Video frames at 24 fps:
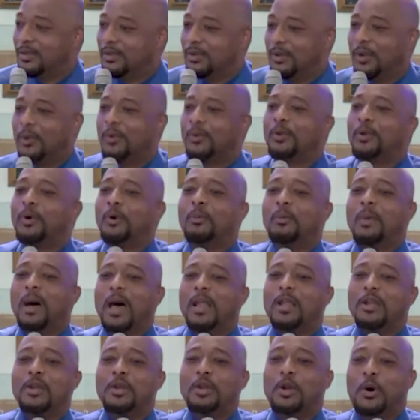Won't
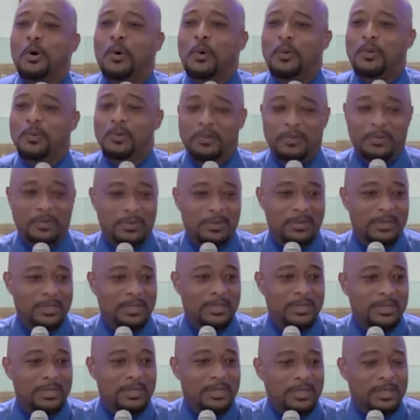nobody know
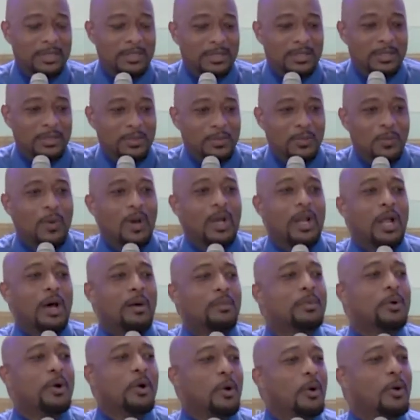what
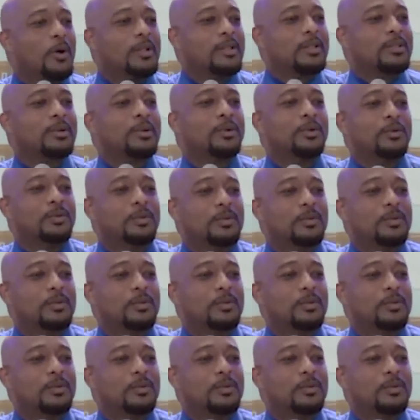I'm going through.